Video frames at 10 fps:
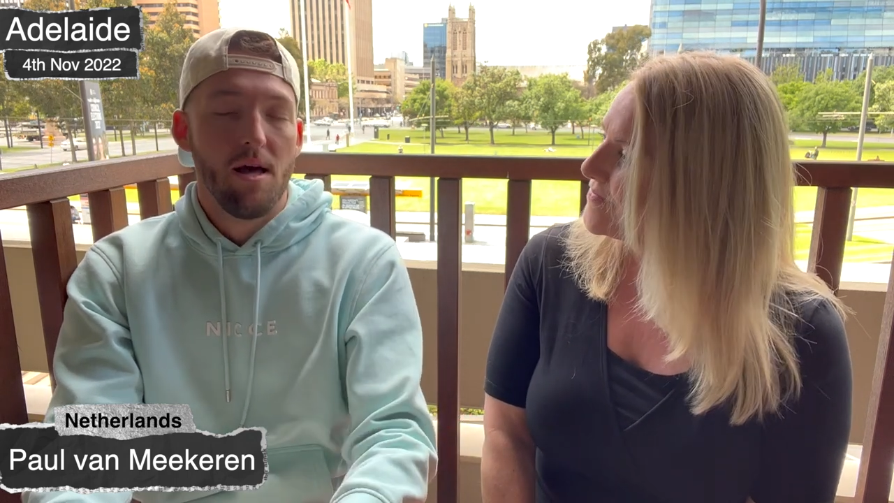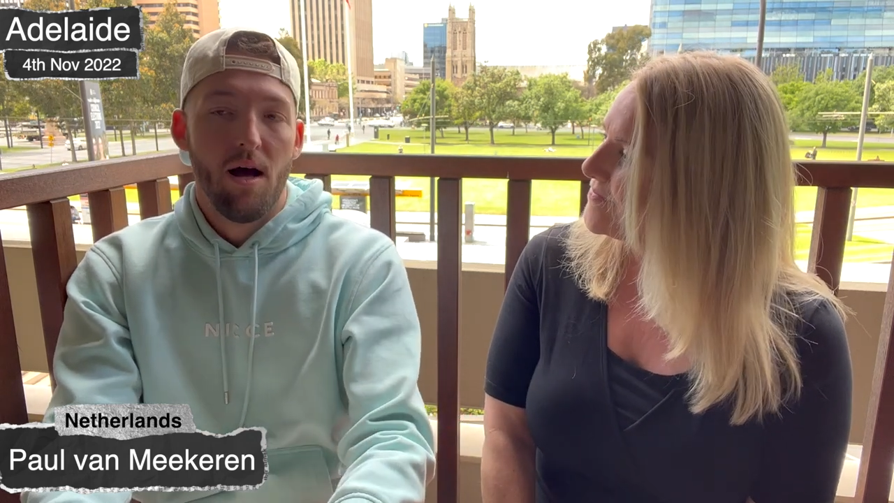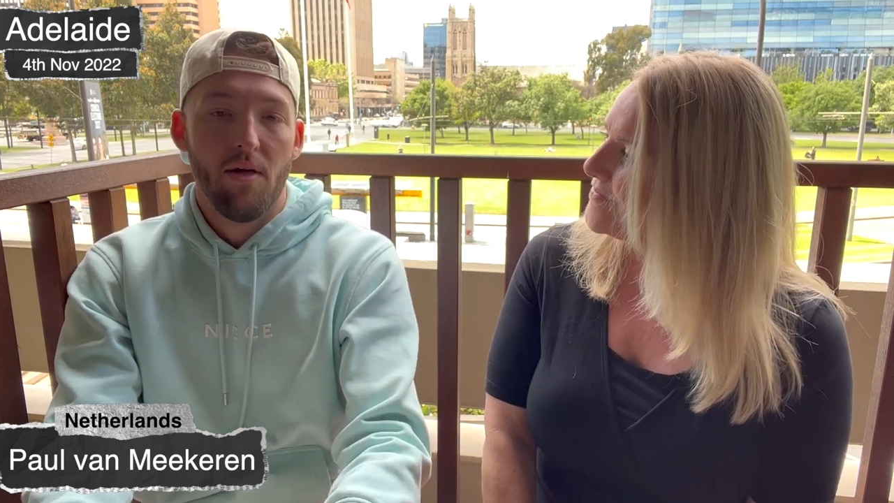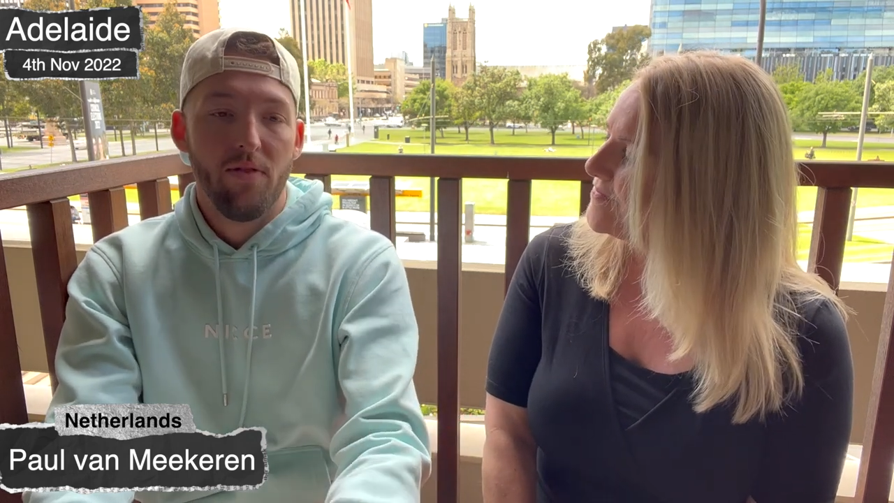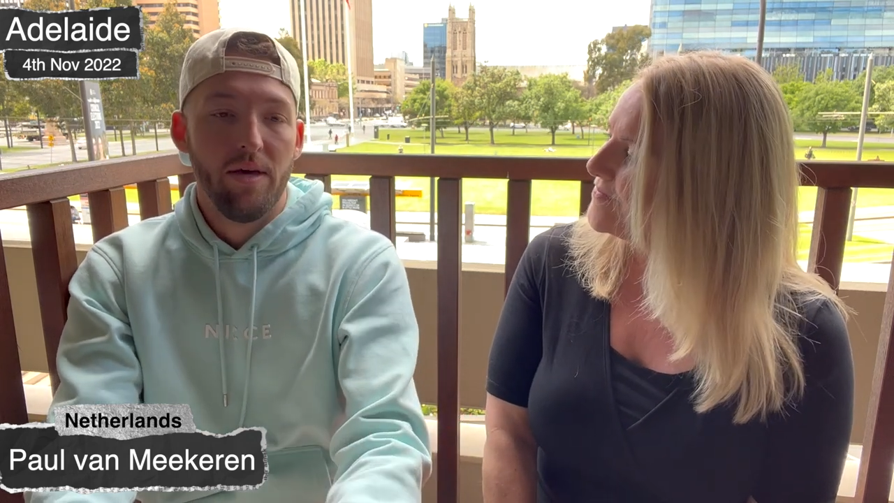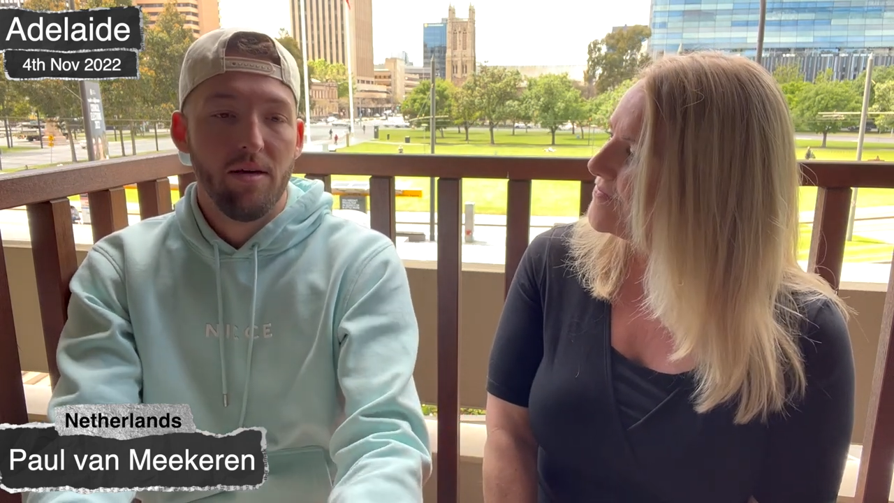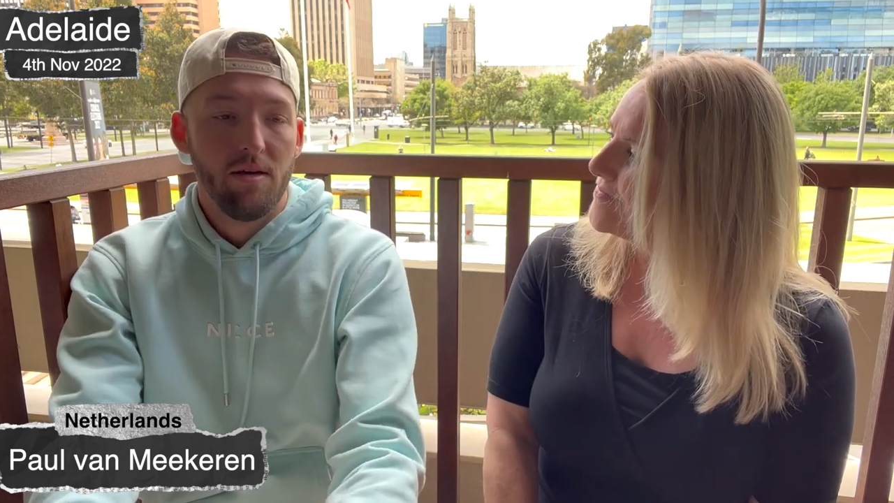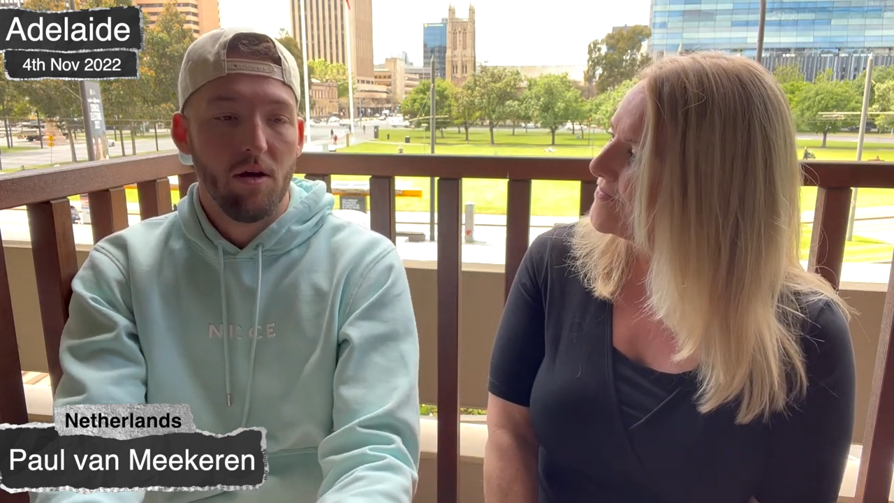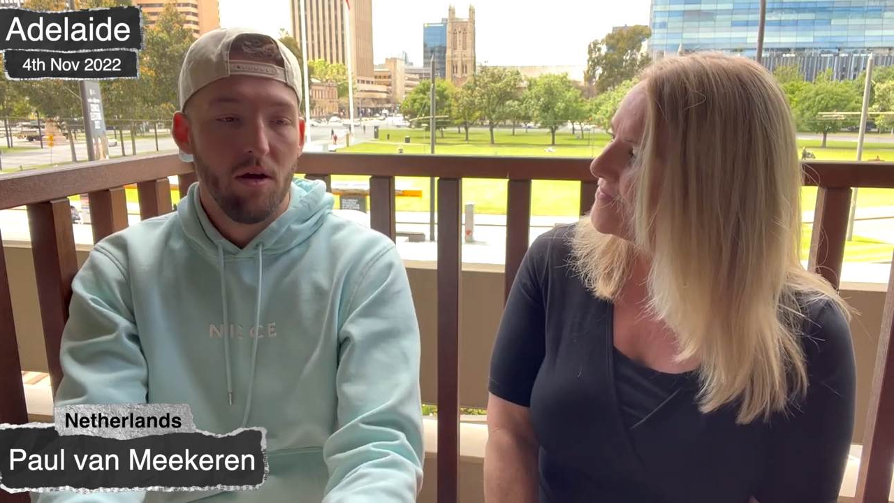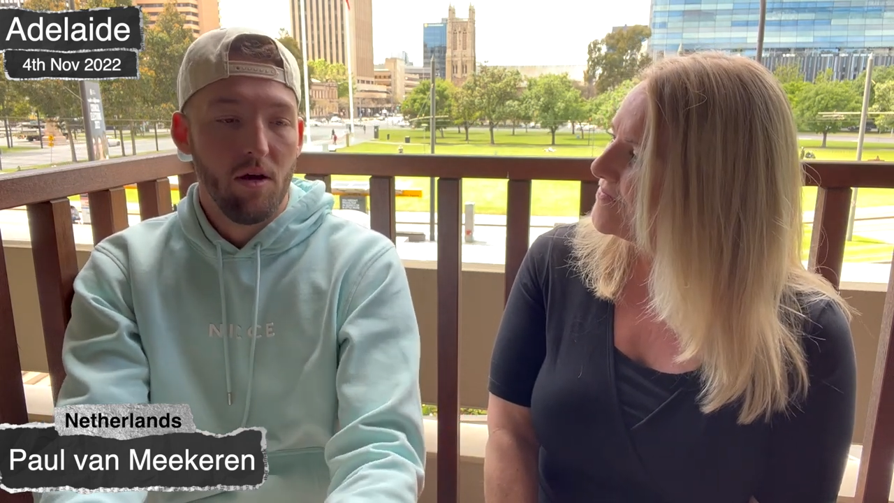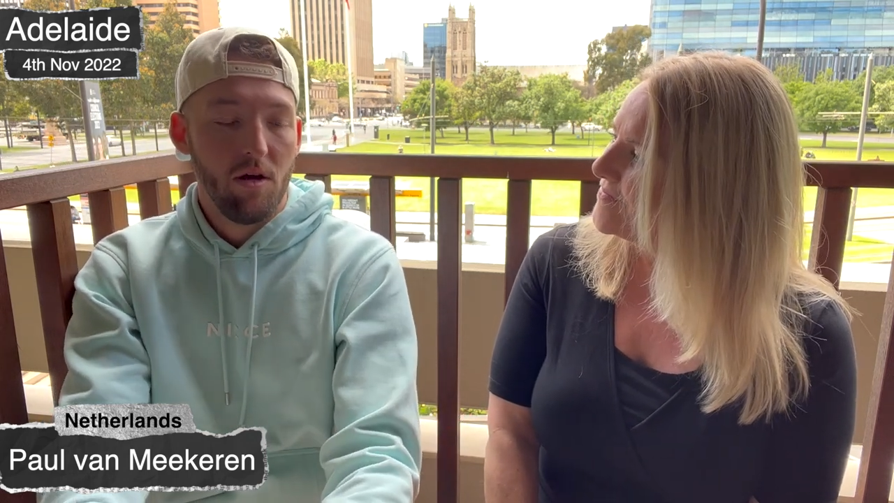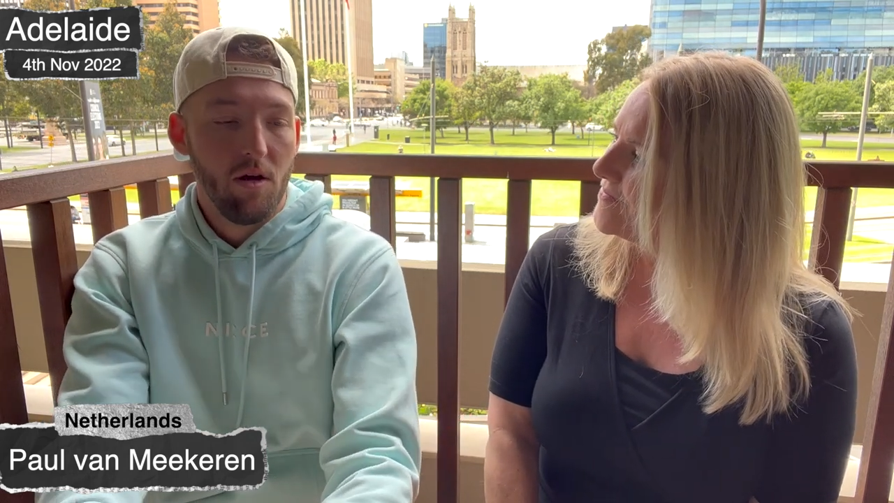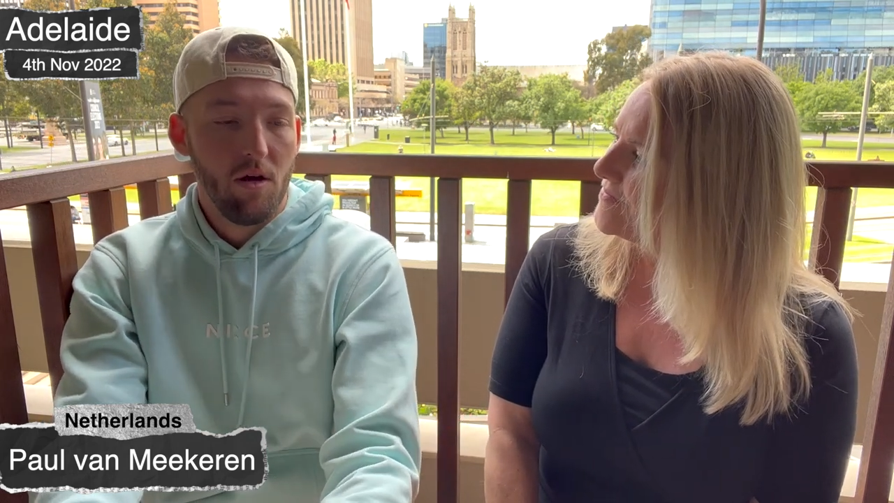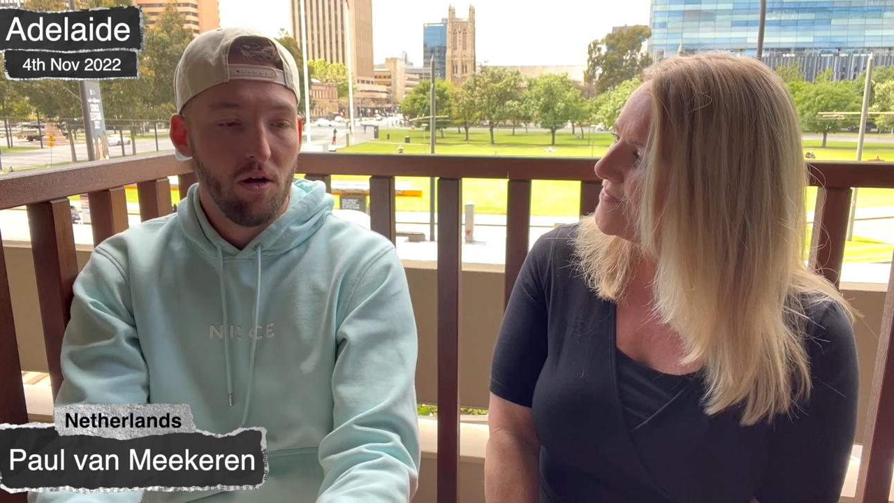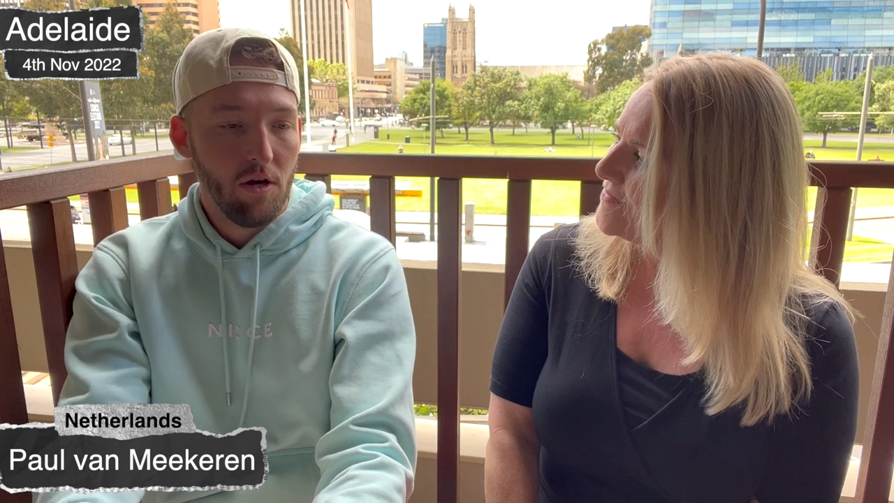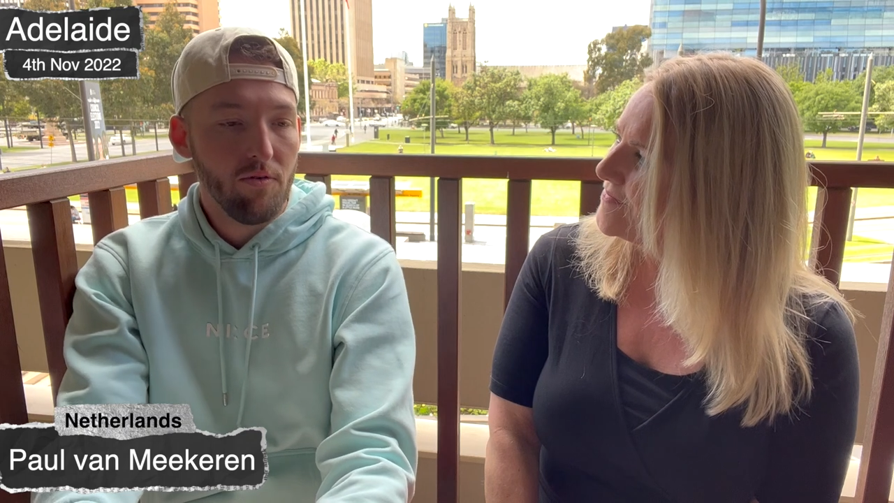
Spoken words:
I think a lot